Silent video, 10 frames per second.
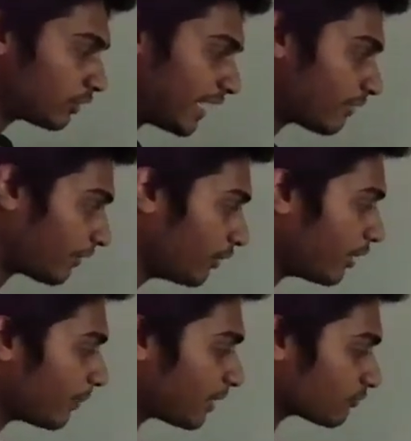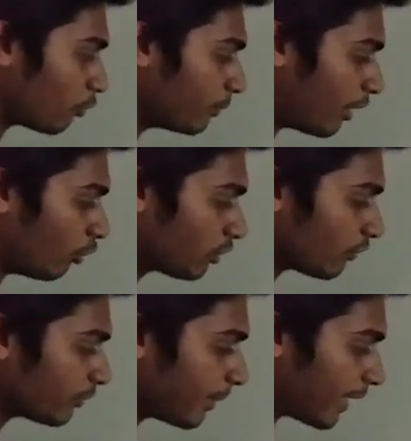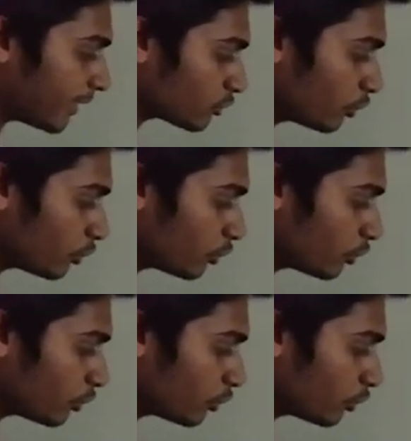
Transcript: So take 5a plus 4b out of the bracket.